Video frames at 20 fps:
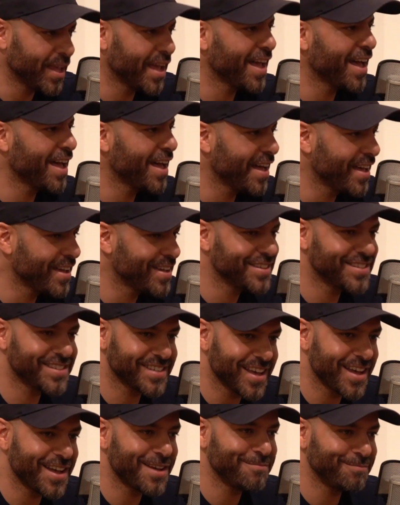he's
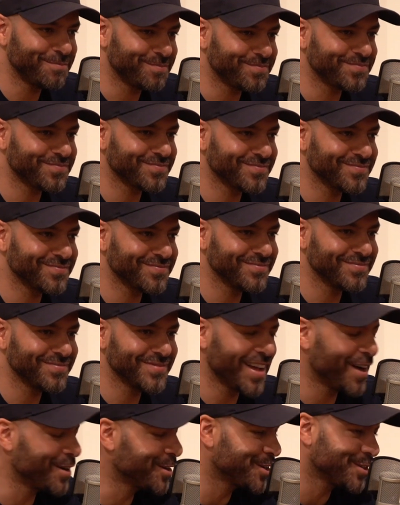
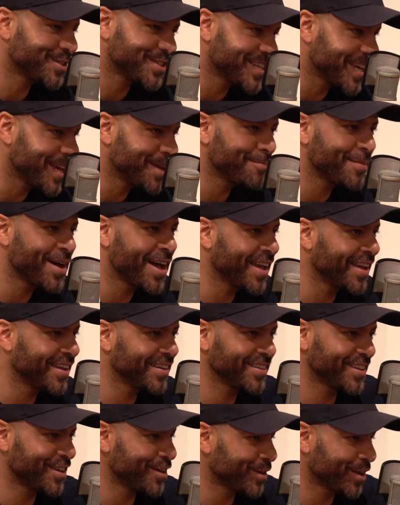good
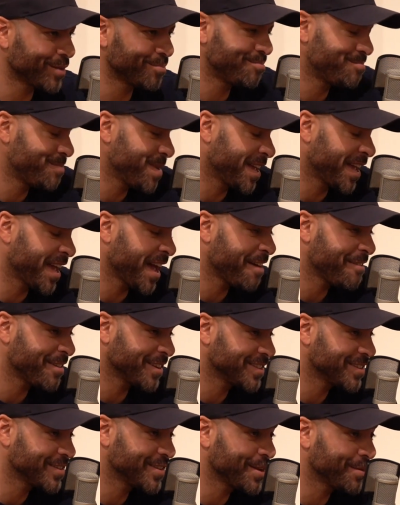teammate, good big
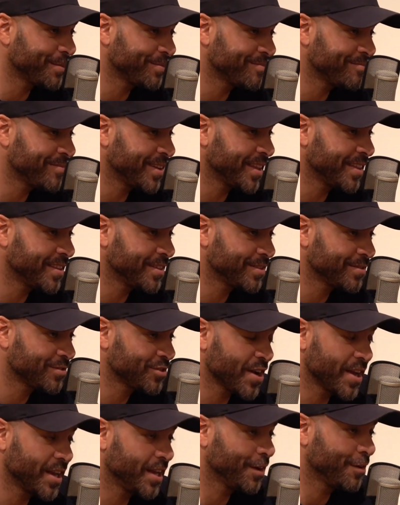character in the
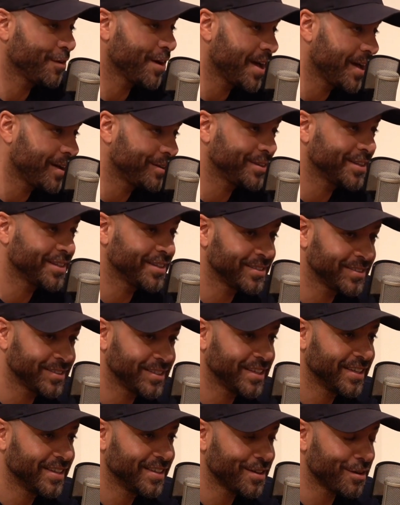training ground, and
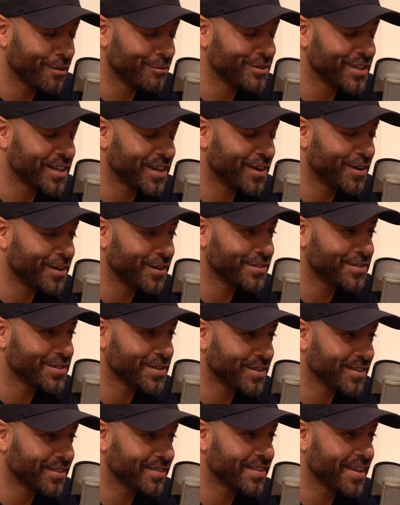obviously gone on
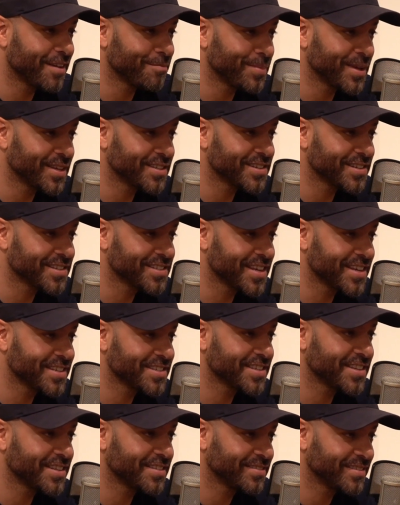to a big
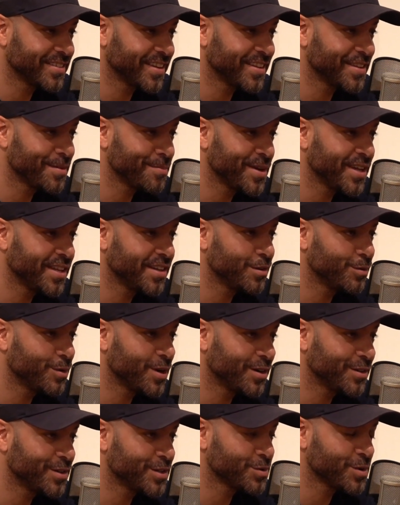success in the media
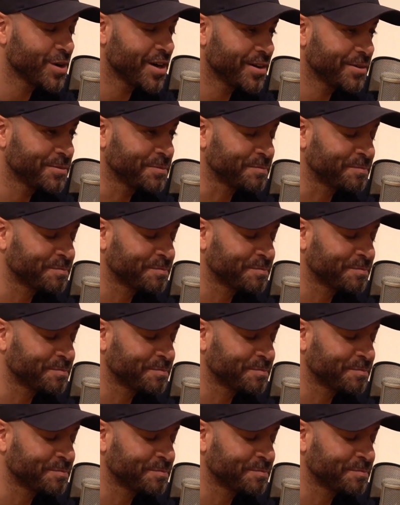world as well.